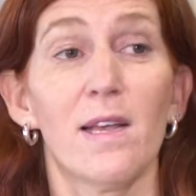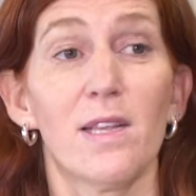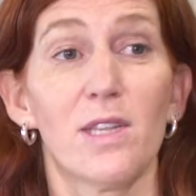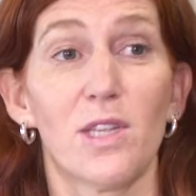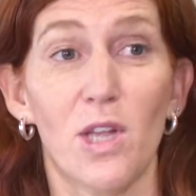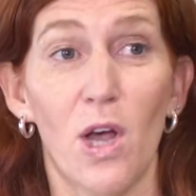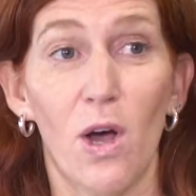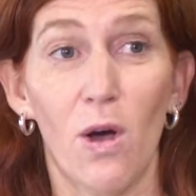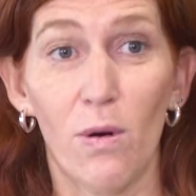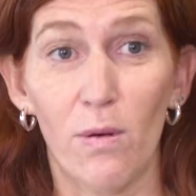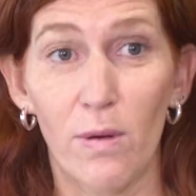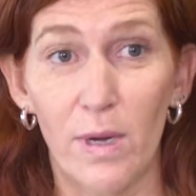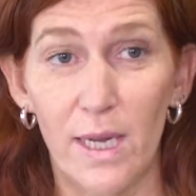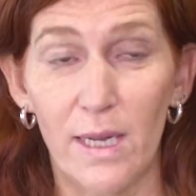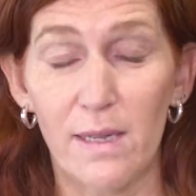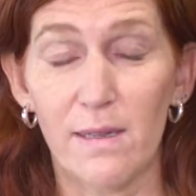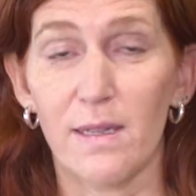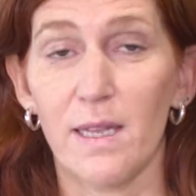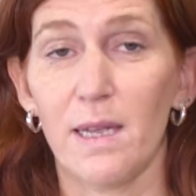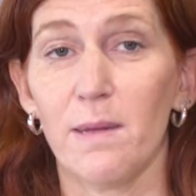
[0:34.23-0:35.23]
So
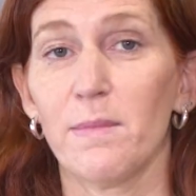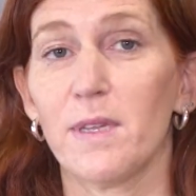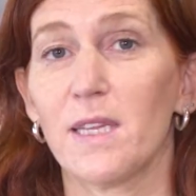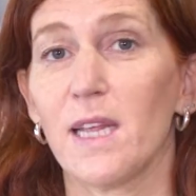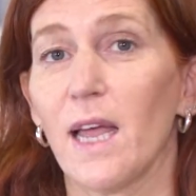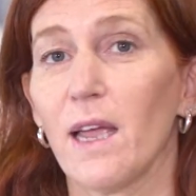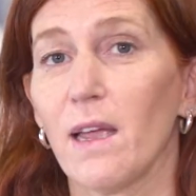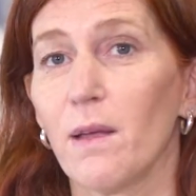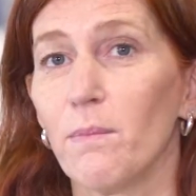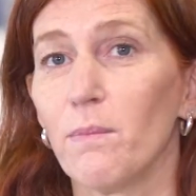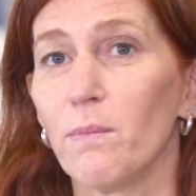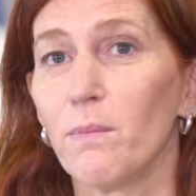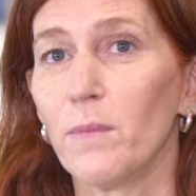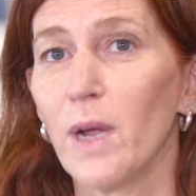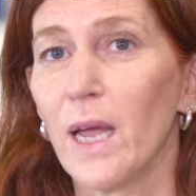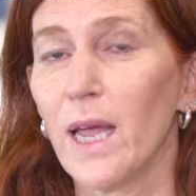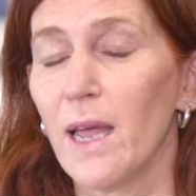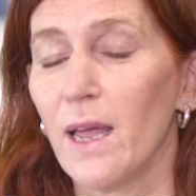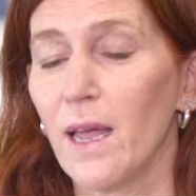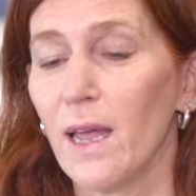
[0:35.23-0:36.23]
it seems like
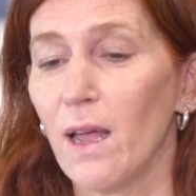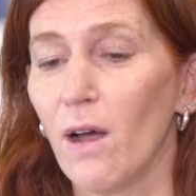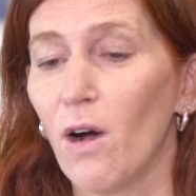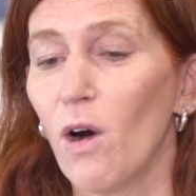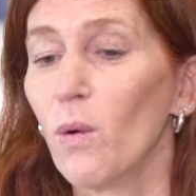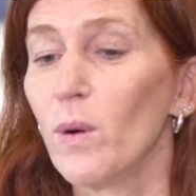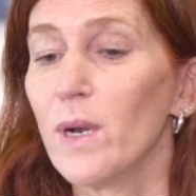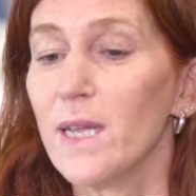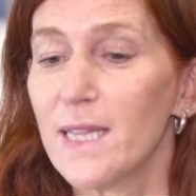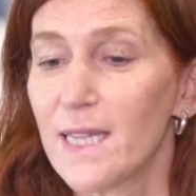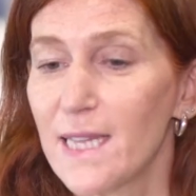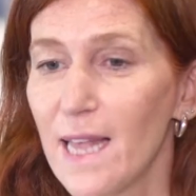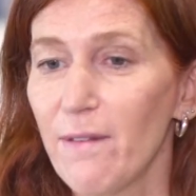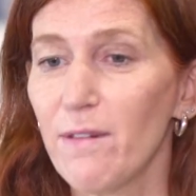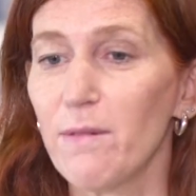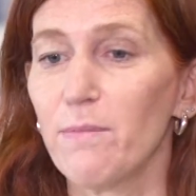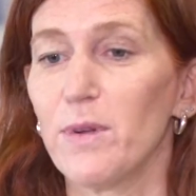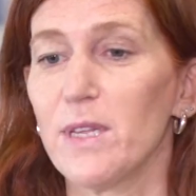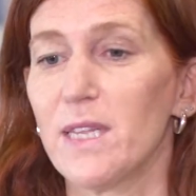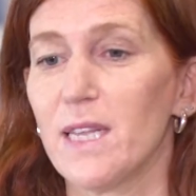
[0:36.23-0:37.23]
mm, uh, only
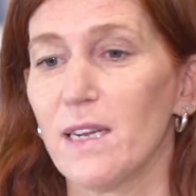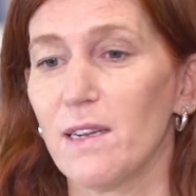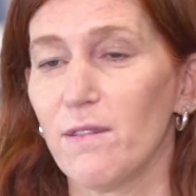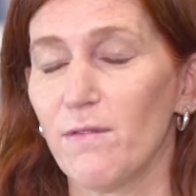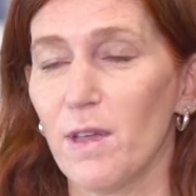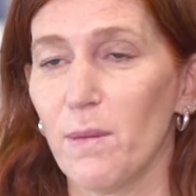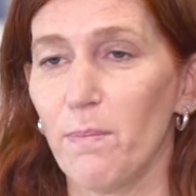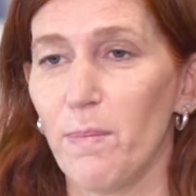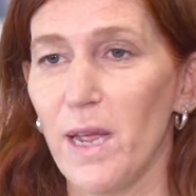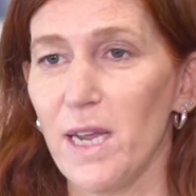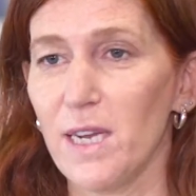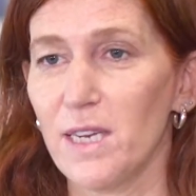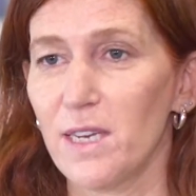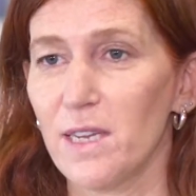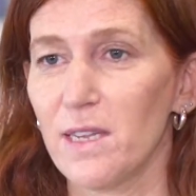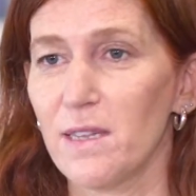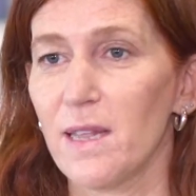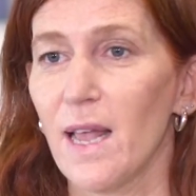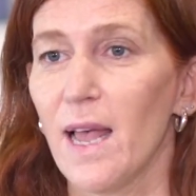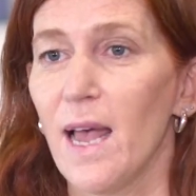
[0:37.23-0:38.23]
7% of the
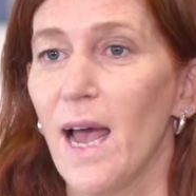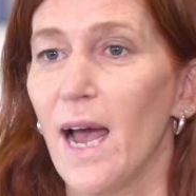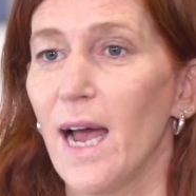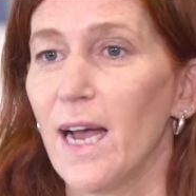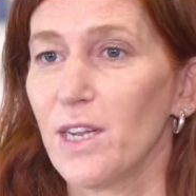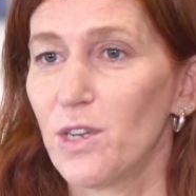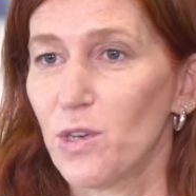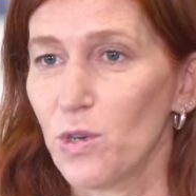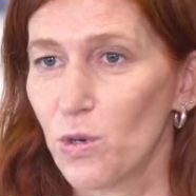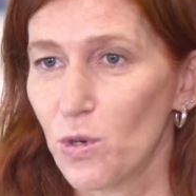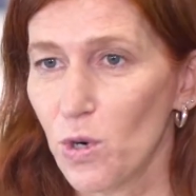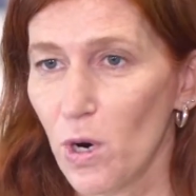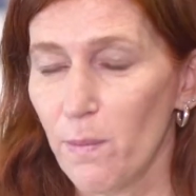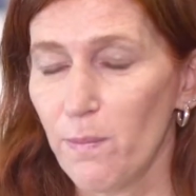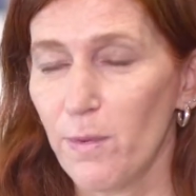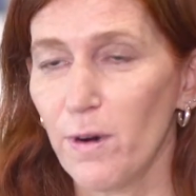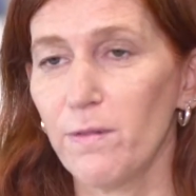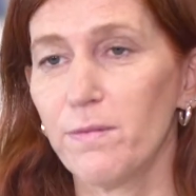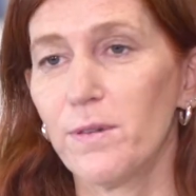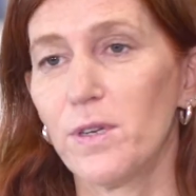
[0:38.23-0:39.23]
patients had to
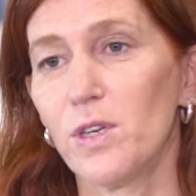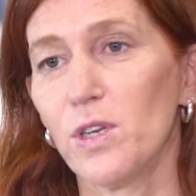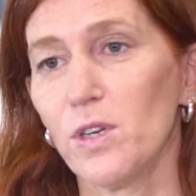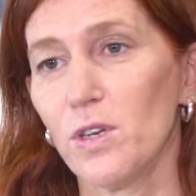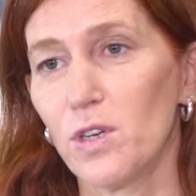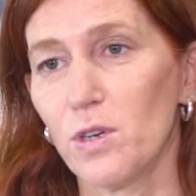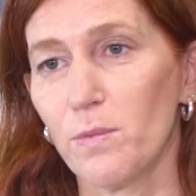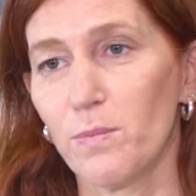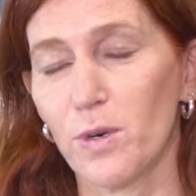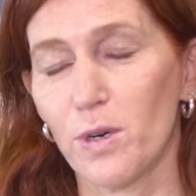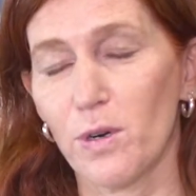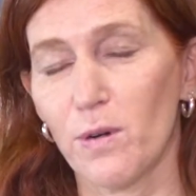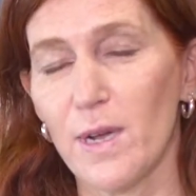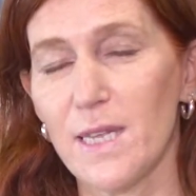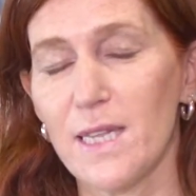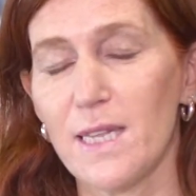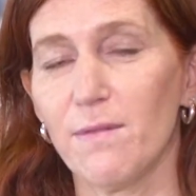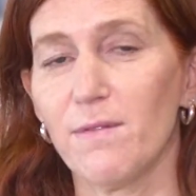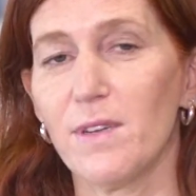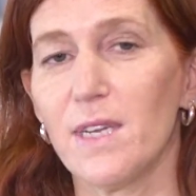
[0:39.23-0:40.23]
drop off due to
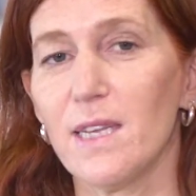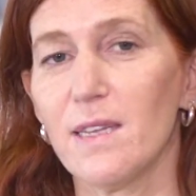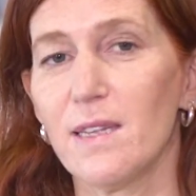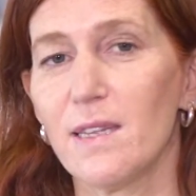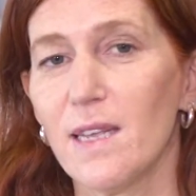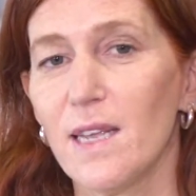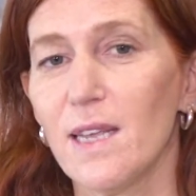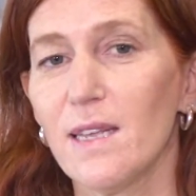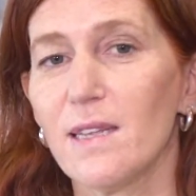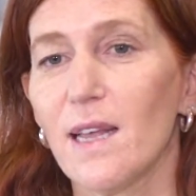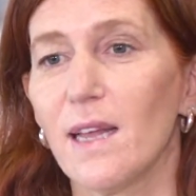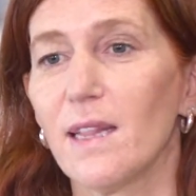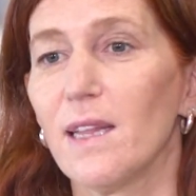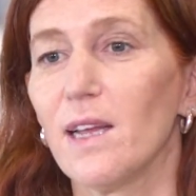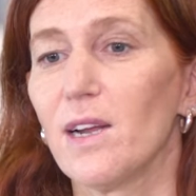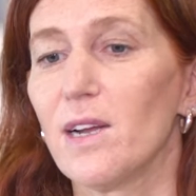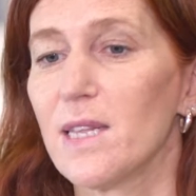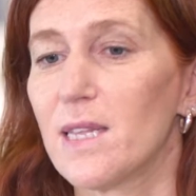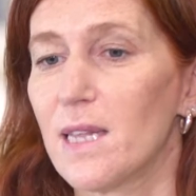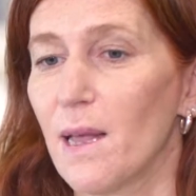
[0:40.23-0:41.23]
progressive disease, and
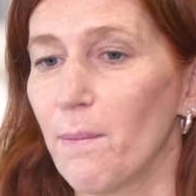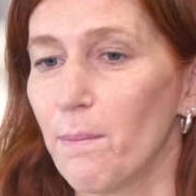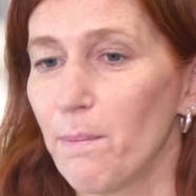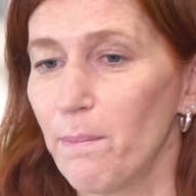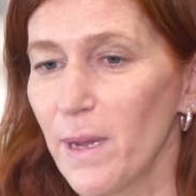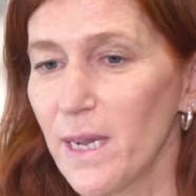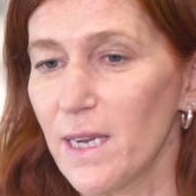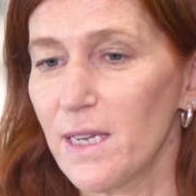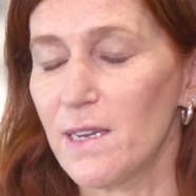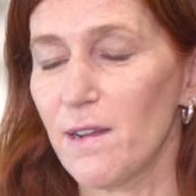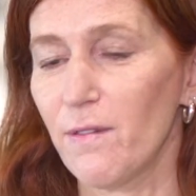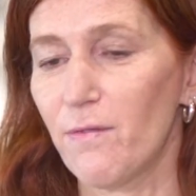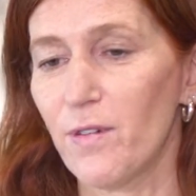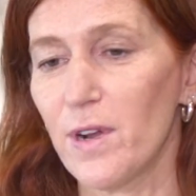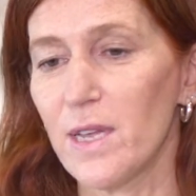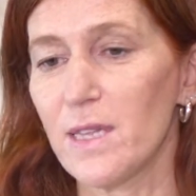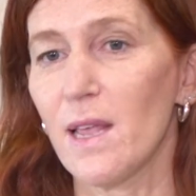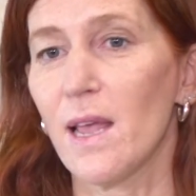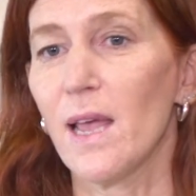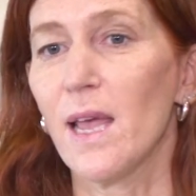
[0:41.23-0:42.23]
there is a big
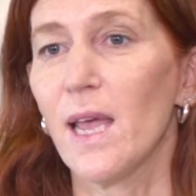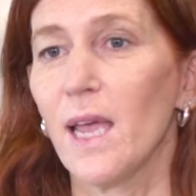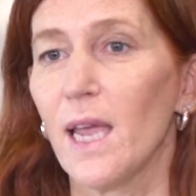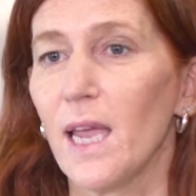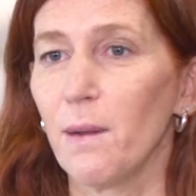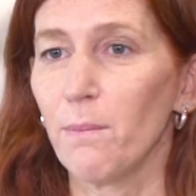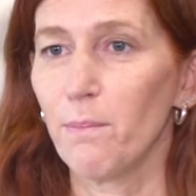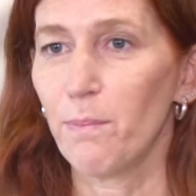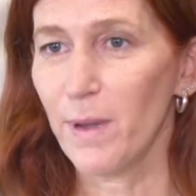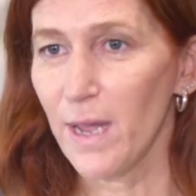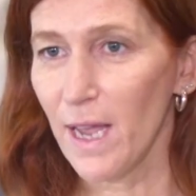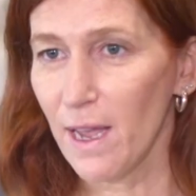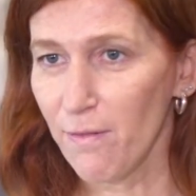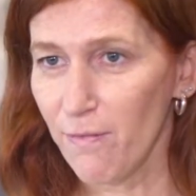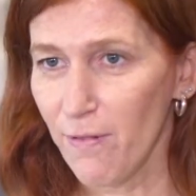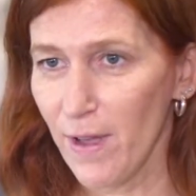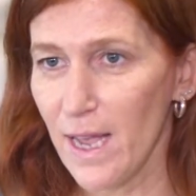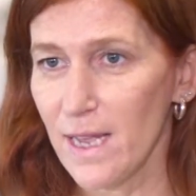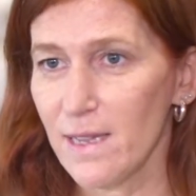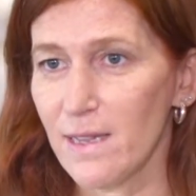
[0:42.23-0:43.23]
difference in
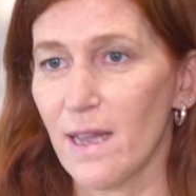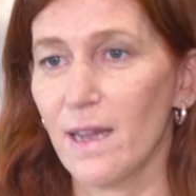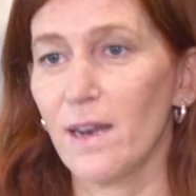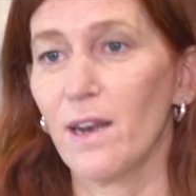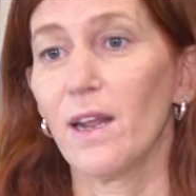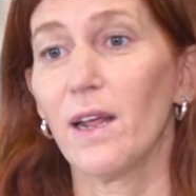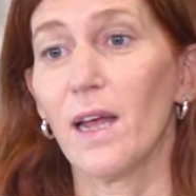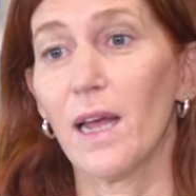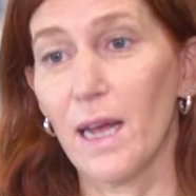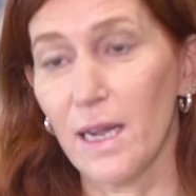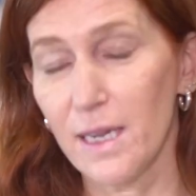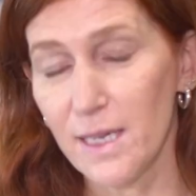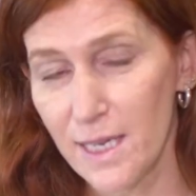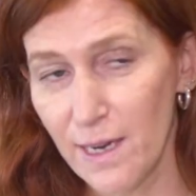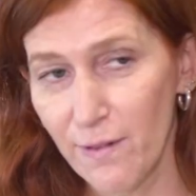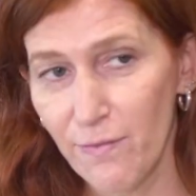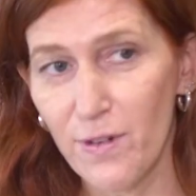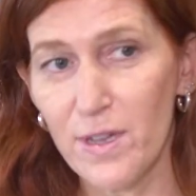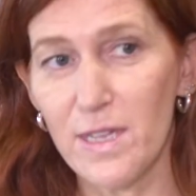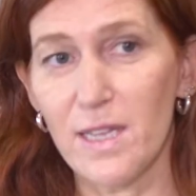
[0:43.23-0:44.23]
PFS and a
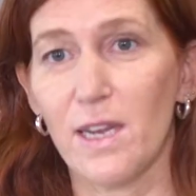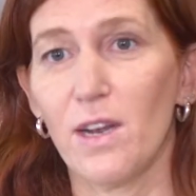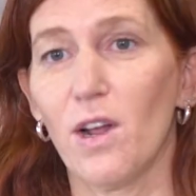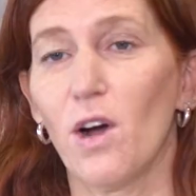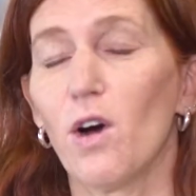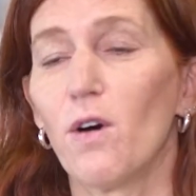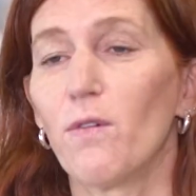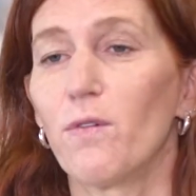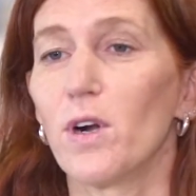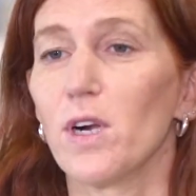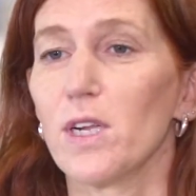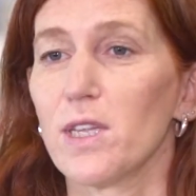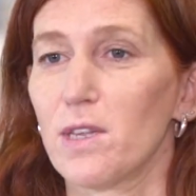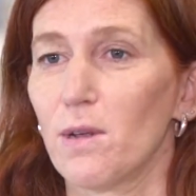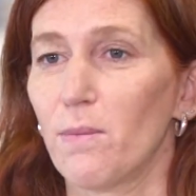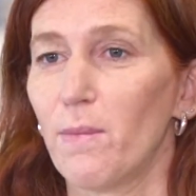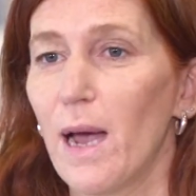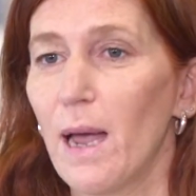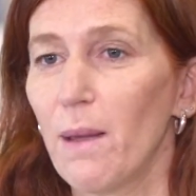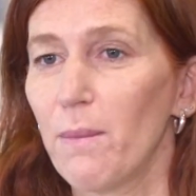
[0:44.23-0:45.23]
difference in overall
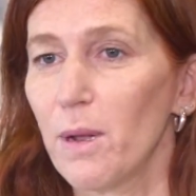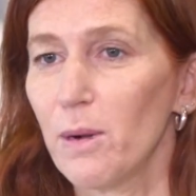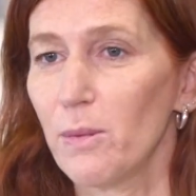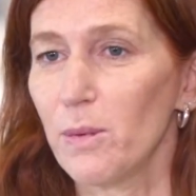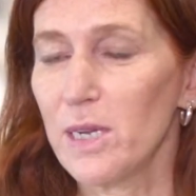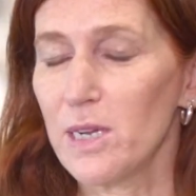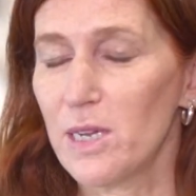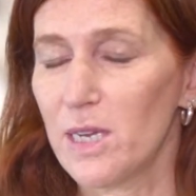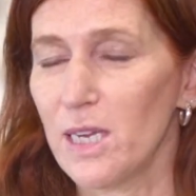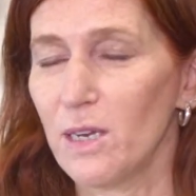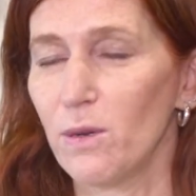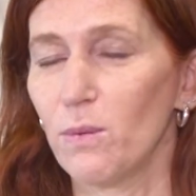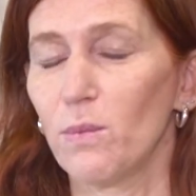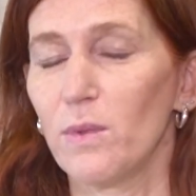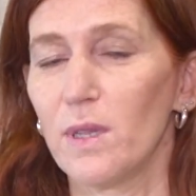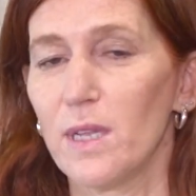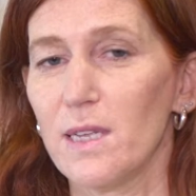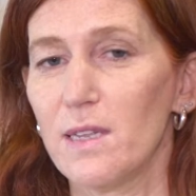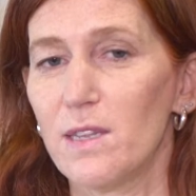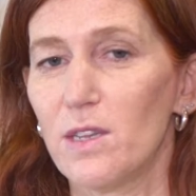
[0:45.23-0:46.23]
survival
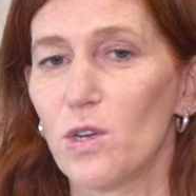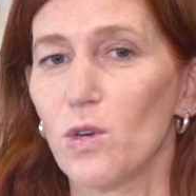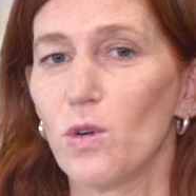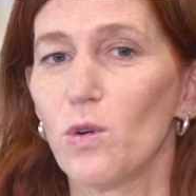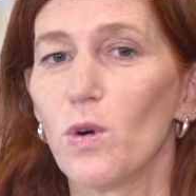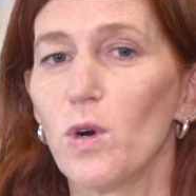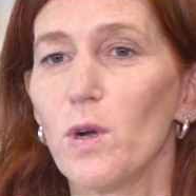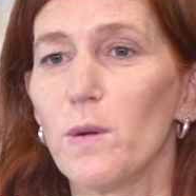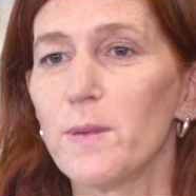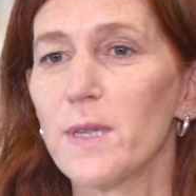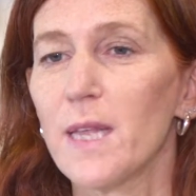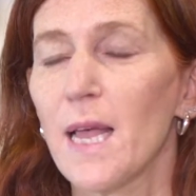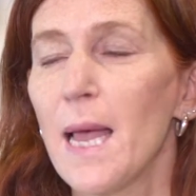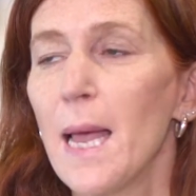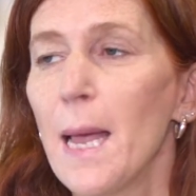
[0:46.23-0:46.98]
between these two groups